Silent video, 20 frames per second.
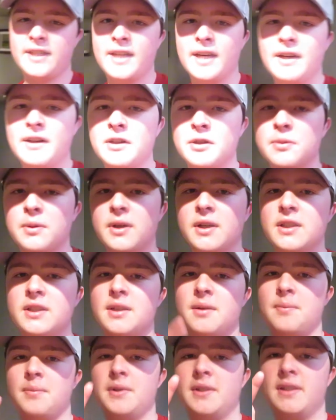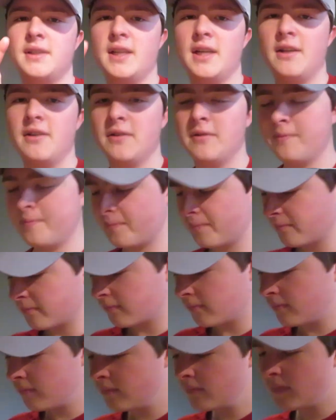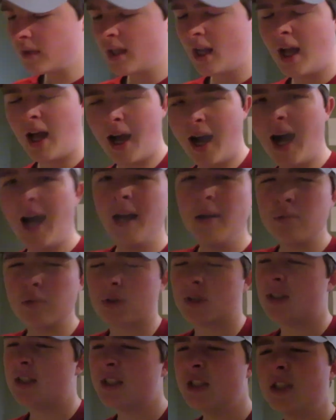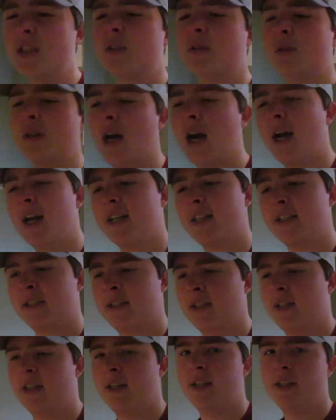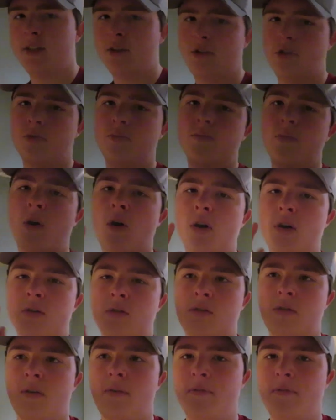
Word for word: savage ones peace out i will see you guys in tomorrow's